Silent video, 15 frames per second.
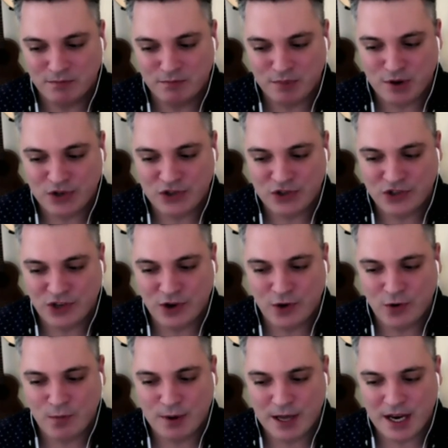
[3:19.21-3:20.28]

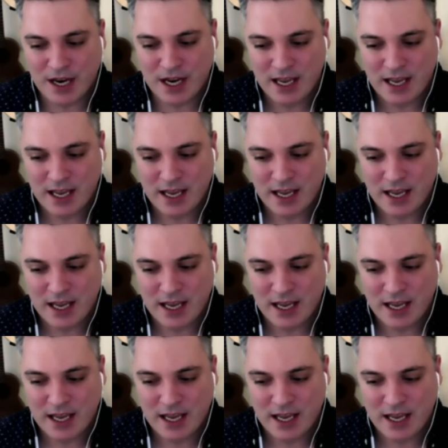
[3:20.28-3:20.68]
pursue, but